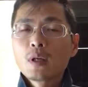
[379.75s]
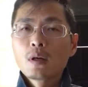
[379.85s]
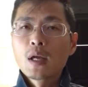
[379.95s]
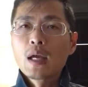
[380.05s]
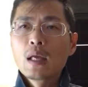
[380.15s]

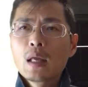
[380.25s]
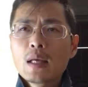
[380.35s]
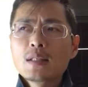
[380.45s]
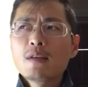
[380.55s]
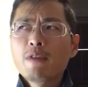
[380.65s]
Okay,
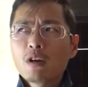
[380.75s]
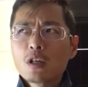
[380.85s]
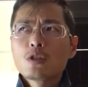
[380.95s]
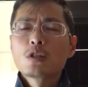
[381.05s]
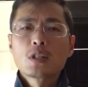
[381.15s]
it's a
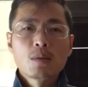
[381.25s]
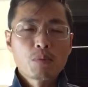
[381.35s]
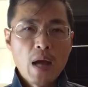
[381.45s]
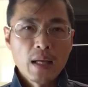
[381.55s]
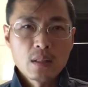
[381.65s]
very interesting
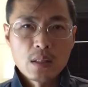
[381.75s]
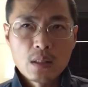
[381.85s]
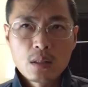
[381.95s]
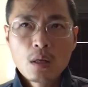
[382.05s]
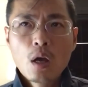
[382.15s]

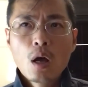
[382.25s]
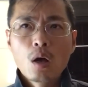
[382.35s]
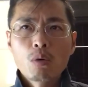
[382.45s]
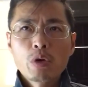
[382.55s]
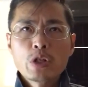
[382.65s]
practice,
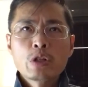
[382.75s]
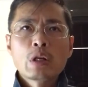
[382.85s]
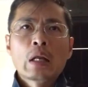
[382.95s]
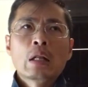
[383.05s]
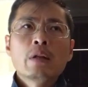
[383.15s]

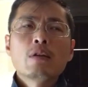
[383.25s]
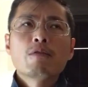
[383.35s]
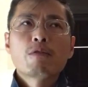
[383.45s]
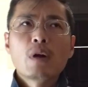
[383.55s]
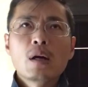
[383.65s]
originated
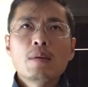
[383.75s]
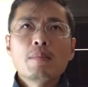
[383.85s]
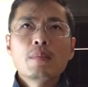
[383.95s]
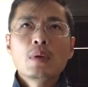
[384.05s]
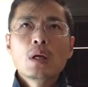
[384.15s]

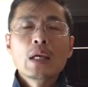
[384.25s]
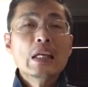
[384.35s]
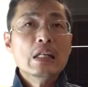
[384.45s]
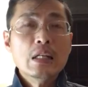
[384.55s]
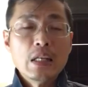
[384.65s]
from
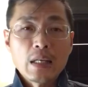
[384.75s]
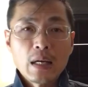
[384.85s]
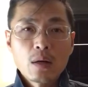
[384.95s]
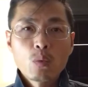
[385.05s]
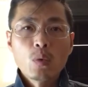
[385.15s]

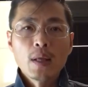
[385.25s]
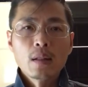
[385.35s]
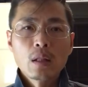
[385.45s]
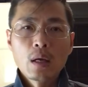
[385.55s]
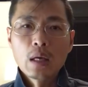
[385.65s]
India
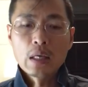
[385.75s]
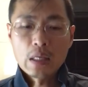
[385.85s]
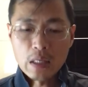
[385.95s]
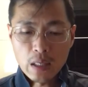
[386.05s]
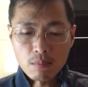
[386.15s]
when the
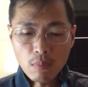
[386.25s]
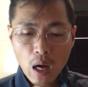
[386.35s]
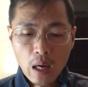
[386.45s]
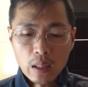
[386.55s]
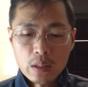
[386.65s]
Indian
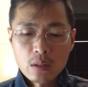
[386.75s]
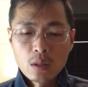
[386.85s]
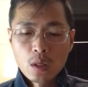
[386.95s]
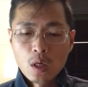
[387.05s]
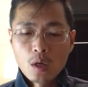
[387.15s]

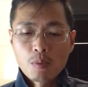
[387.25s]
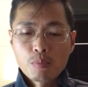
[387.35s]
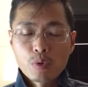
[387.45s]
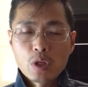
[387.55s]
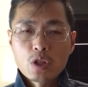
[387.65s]
monks
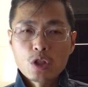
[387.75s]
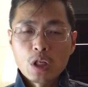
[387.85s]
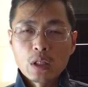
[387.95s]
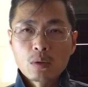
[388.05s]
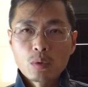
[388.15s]

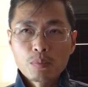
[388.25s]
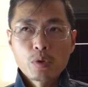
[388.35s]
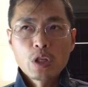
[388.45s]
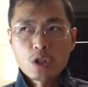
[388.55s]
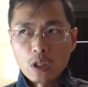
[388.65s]
were
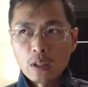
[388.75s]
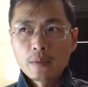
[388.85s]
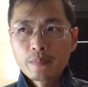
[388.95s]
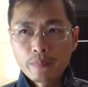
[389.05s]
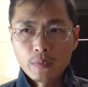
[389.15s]

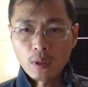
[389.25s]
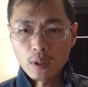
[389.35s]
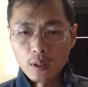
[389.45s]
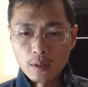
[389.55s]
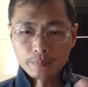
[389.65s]
preaching
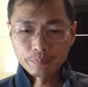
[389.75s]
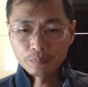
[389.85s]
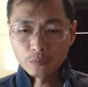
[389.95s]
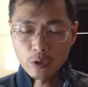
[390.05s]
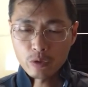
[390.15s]

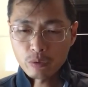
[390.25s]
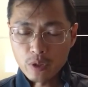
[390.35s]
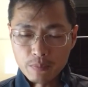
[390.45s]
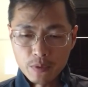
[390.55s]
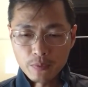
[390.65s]

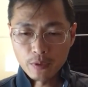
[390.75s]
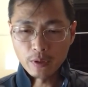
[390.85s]
scripts.